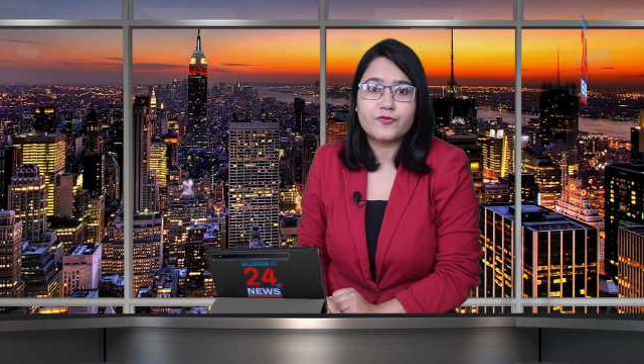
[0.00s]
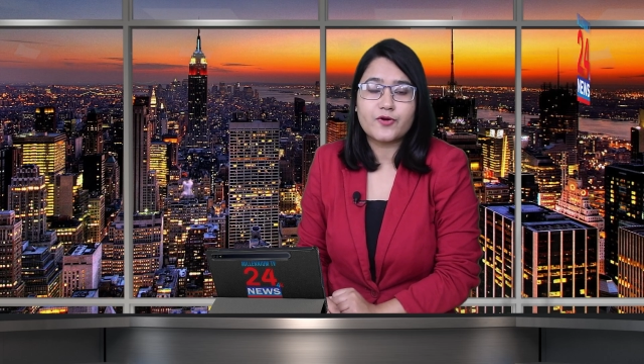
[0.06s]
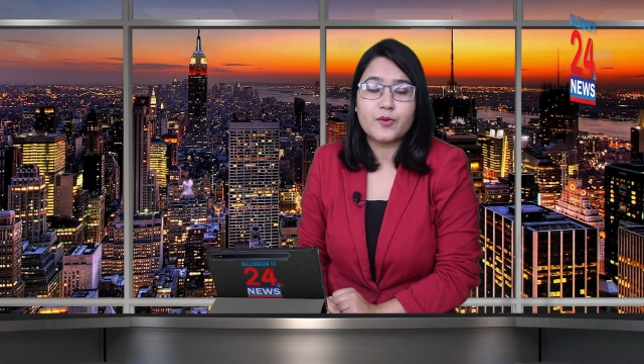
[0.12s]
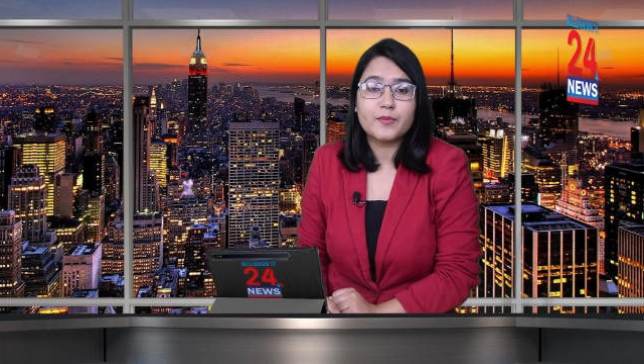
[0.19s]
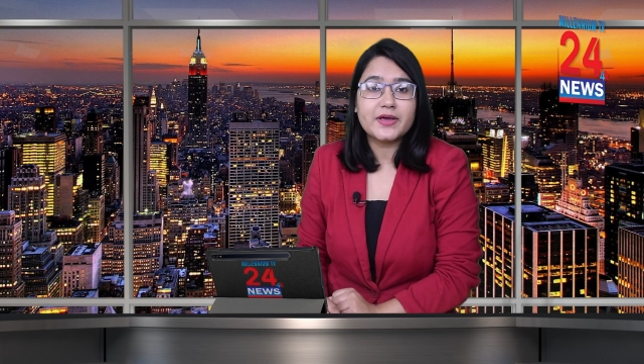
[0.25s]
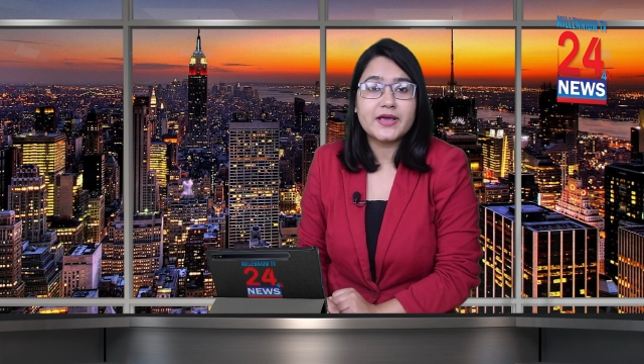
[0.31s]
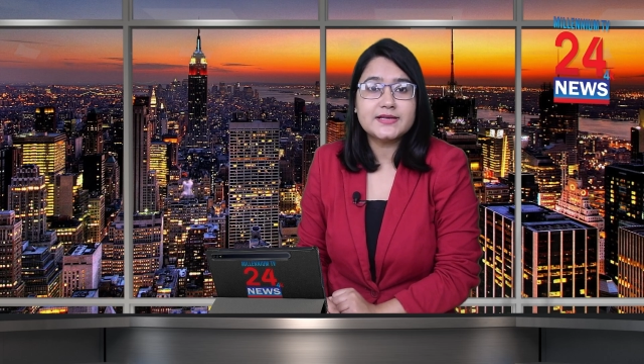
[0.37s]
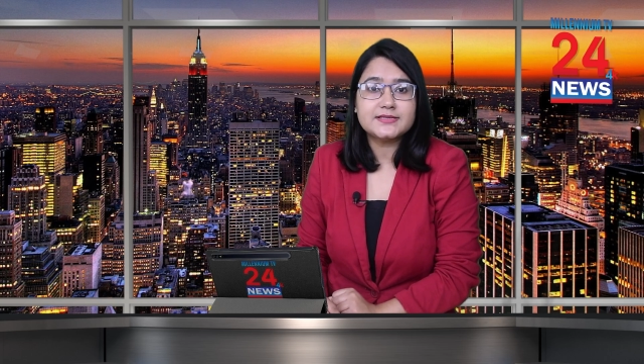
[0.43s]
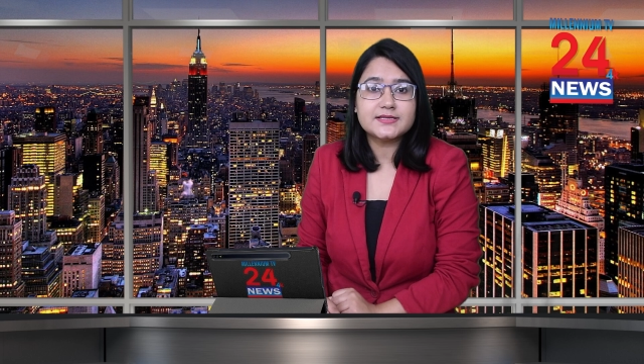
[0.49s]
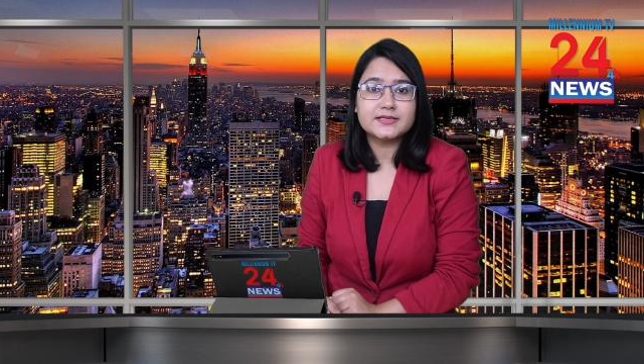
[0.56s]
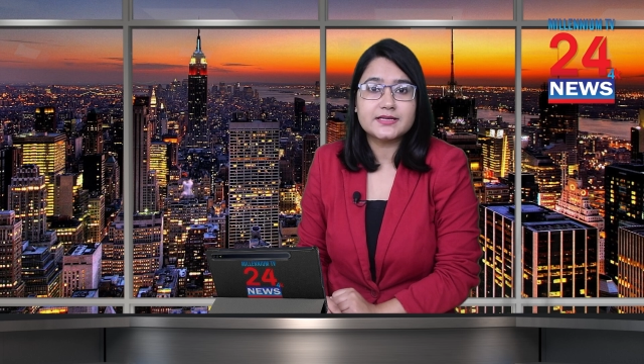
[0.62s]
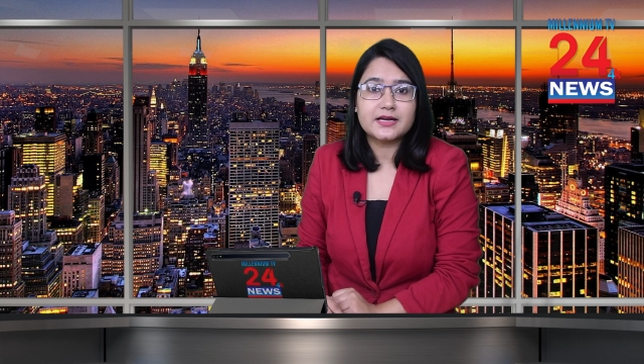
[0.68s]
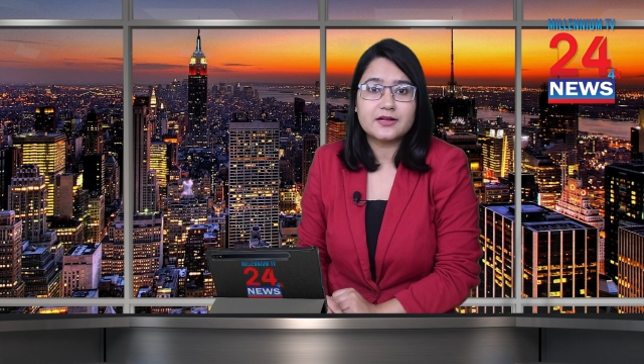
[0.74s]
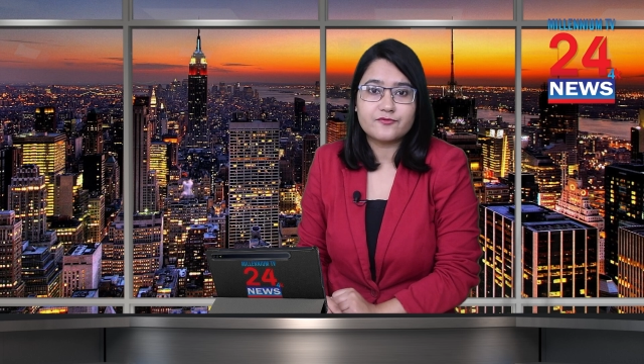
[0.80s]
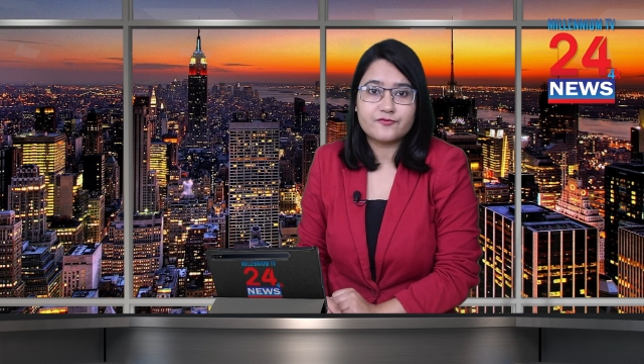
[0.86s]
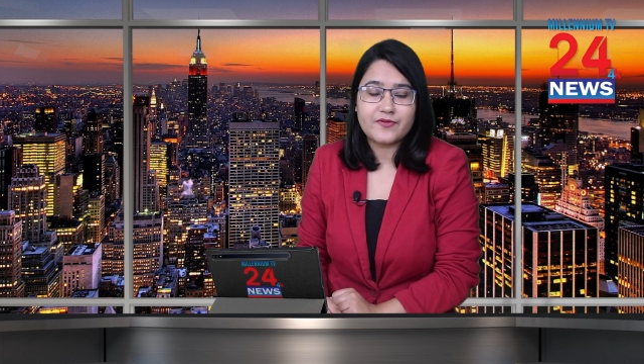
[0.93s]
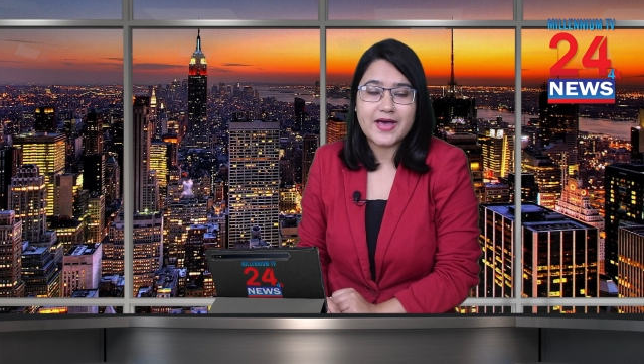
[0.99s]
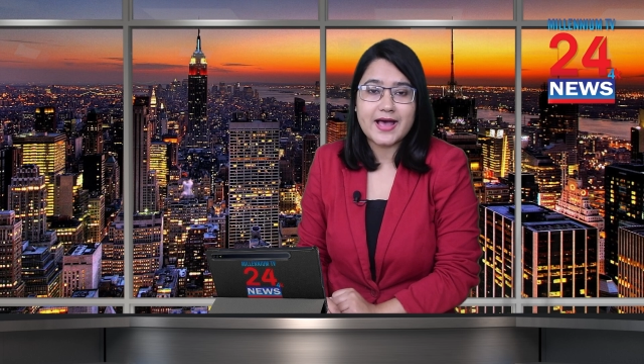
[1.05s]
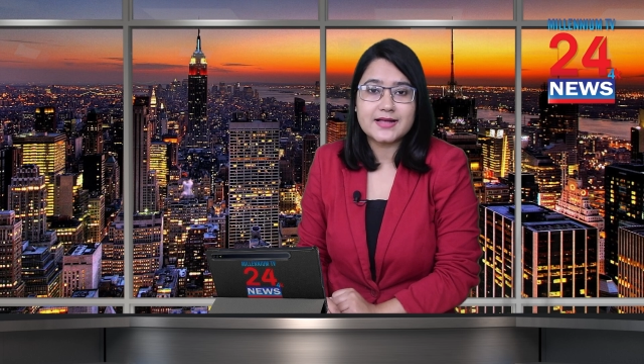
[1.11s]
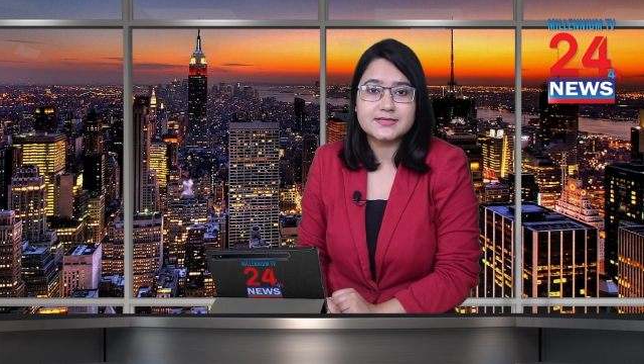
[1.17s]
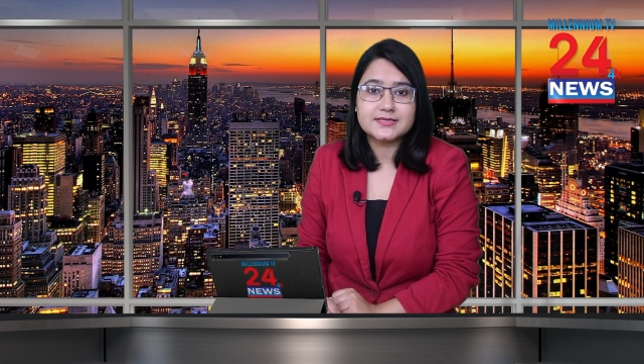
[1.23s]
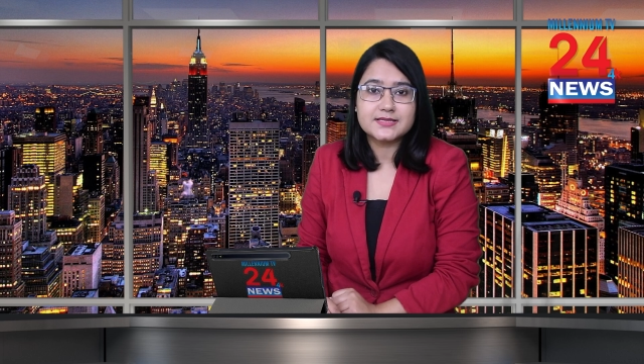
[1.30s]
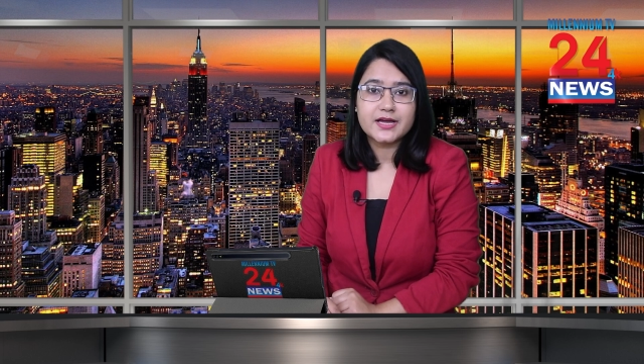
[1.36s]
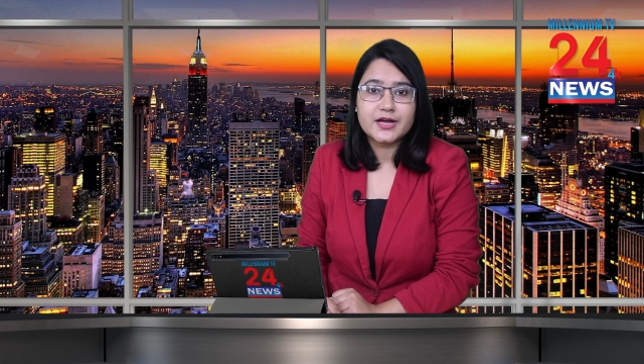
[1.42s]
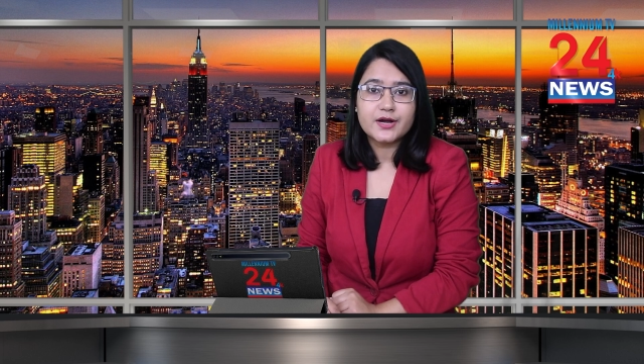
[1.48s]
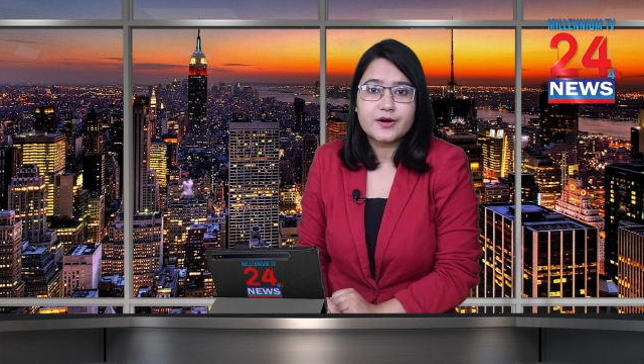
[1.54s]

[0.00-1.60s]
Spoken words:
from Italian fans.